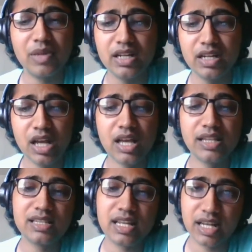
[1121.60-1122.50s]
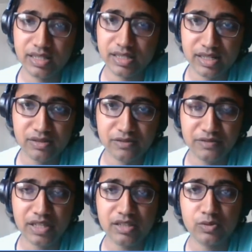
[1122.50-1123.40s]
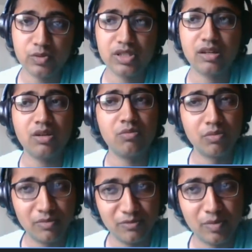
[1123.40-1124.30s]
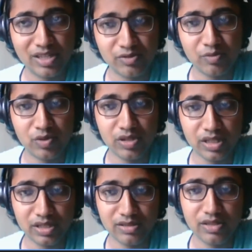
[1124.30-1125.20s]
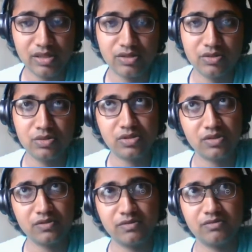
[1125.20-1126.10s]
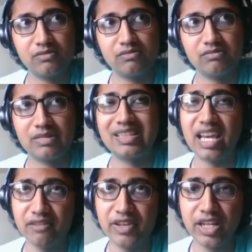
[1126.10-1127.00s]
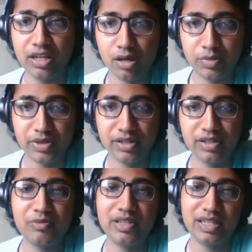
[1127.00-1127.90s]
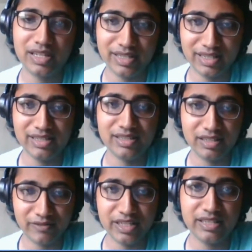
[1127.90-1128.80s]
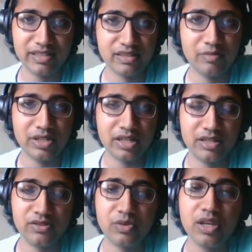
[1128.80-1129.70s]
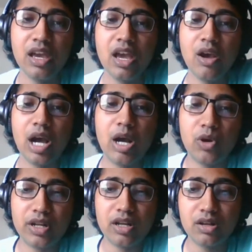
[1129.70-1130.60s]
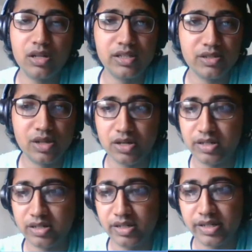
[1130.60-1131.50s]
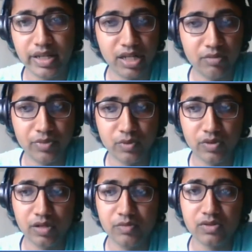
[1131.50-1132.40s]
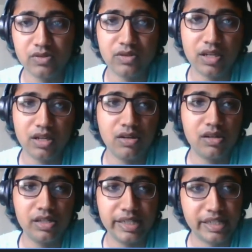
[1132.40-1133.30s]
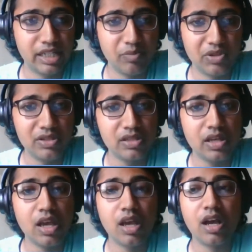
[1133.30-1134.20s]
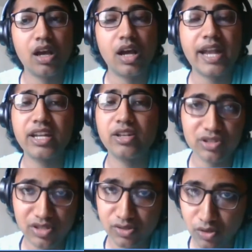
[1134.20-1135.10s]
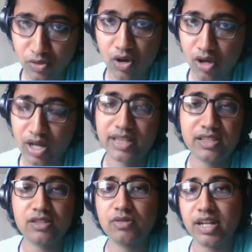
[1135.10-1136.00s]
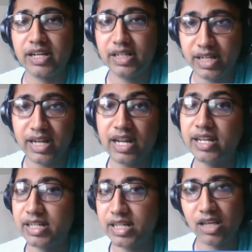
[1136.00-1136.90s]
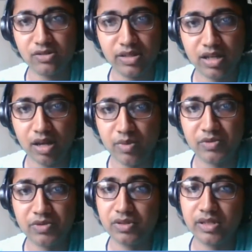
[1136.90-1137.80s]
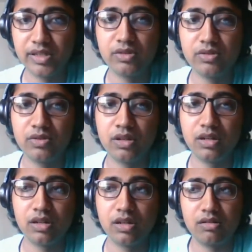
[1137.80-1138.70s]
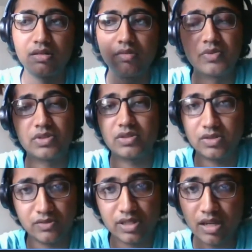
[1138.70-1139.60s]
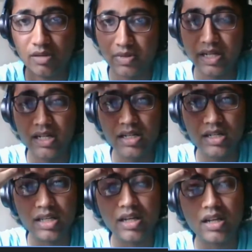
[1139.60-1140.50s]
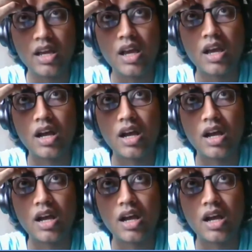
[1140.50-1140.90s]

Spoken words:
But there's another set of things which are much more easier to sort of, they are very competitive, but they are at least in a very systematized way, what are called as doctoral training programs. So they are called DTPs. And you can just go on, and this is what I did, and I did actually come up with really good positions which I applied and did get,